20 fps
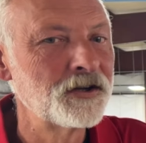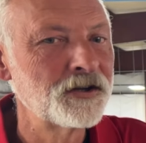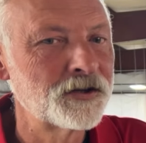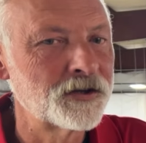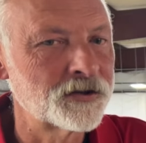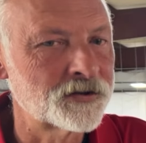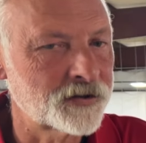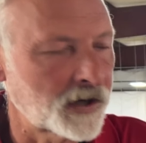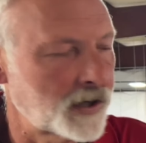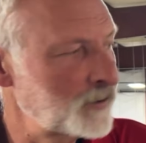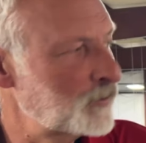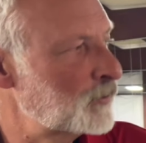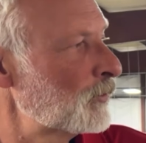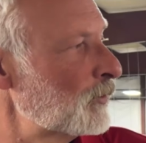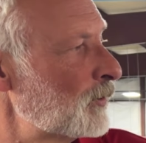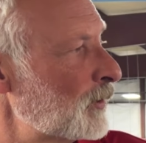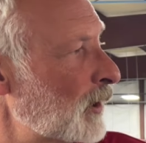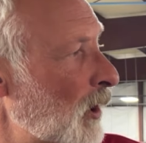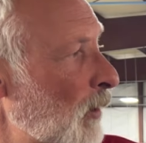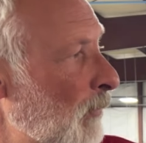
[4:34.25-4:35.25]
The side
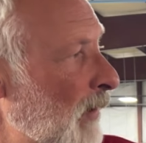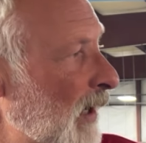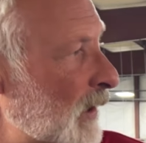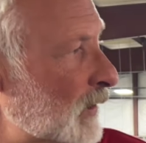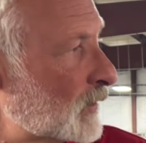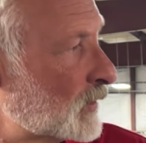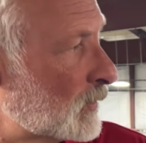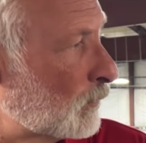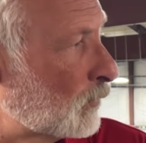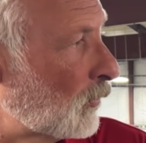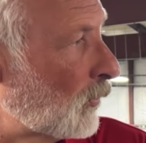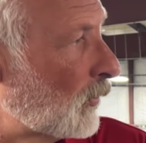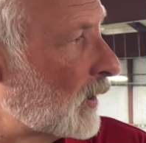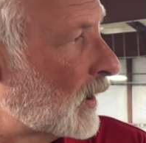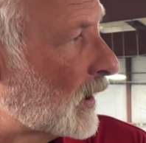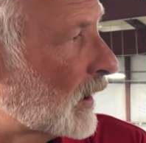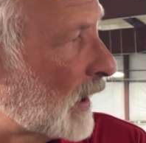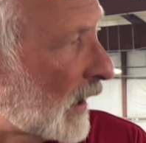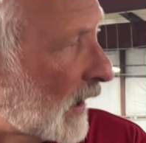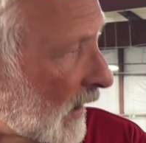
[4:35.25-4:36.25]
curtain airbags deployed
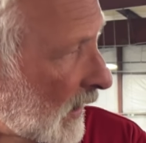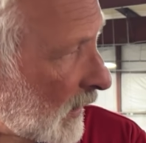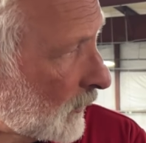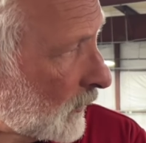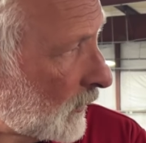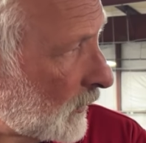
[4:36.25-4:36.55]
on that.